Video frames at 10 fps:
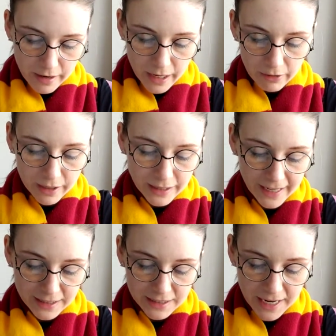Harry
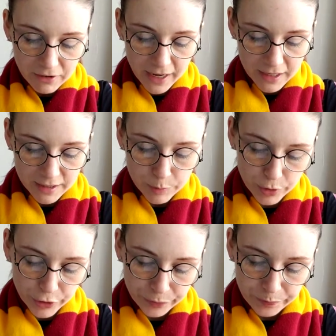glanced down at his
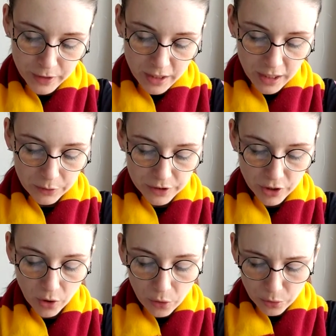broom. It was
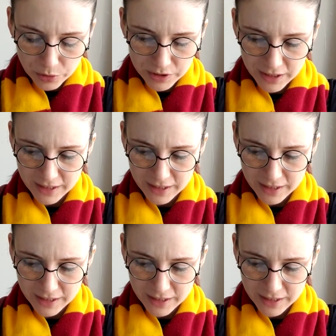old,